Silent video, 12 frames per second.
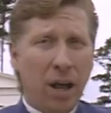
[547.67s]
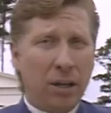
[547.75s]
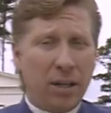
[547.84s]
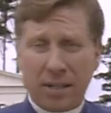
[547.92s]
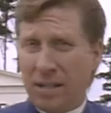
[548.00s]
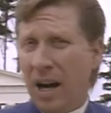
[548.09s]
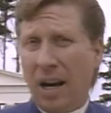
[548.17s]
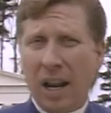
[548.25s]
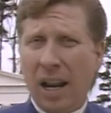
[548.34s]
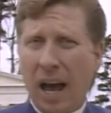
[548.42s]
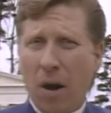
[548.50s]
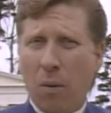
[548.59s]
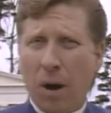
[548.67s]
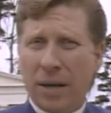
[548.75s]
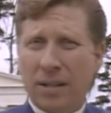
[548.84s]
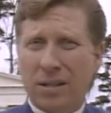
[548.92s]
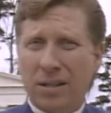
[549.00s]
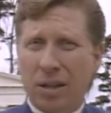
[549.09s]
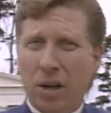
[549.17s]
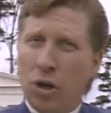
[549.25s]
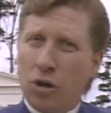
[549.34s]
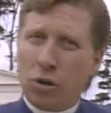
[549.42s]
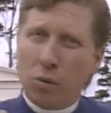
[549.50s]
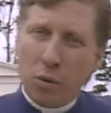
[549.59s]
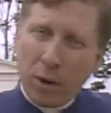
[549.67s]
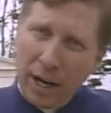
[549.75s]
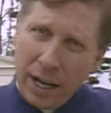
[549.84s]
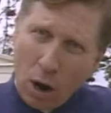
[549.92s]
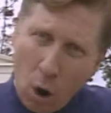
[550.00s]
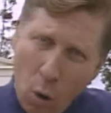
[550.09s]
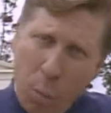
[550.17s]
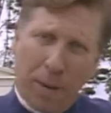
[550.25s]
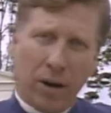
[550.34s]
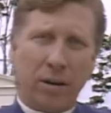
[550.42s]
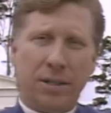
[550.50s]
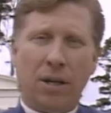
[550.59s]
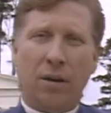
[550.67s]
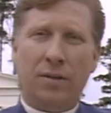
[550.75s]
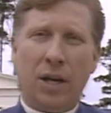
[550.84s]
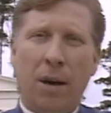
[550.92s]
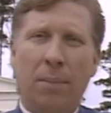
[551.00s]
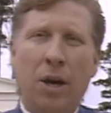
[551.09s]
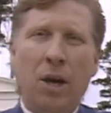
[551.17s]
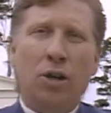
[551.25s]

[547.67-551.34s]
does not allow us to really open ourselves up